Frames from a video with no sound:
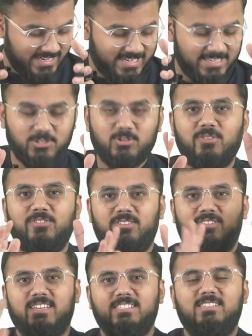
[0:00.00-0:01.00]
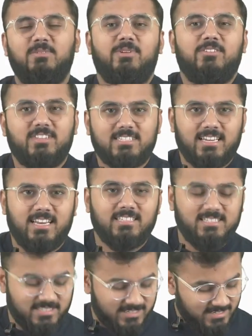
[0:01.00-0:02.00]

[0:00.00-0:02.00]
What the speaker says: at least you have revised the previous class,